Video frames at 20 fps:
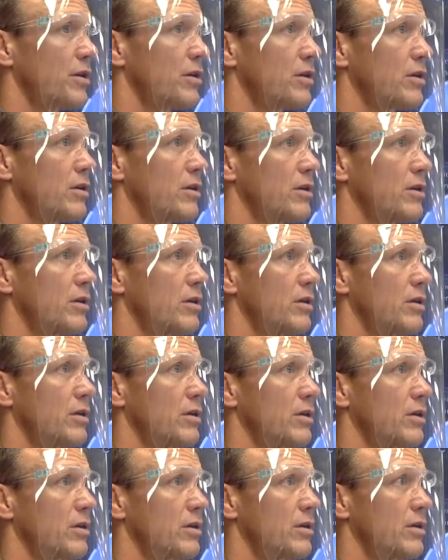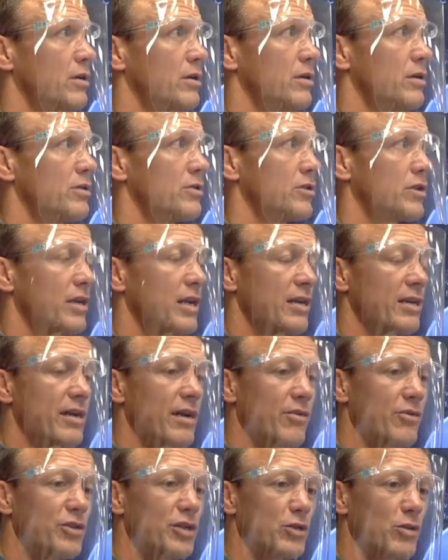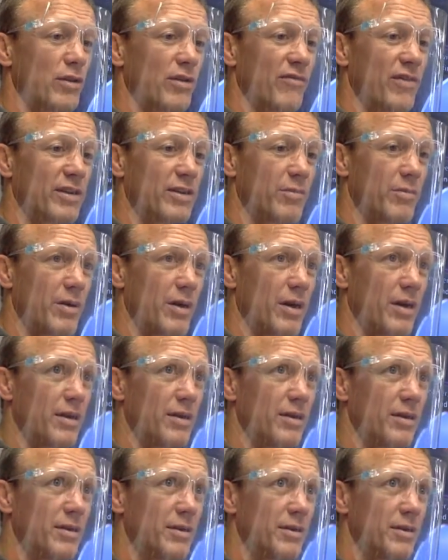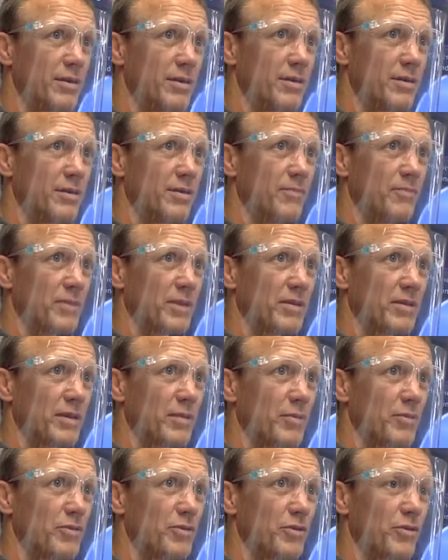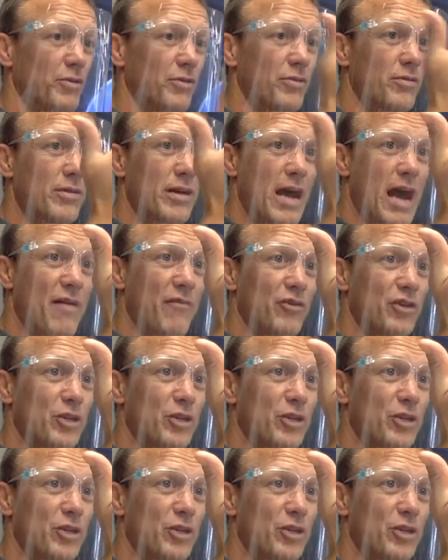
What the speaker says: Good there? So kinetic energy is only affected by temperature.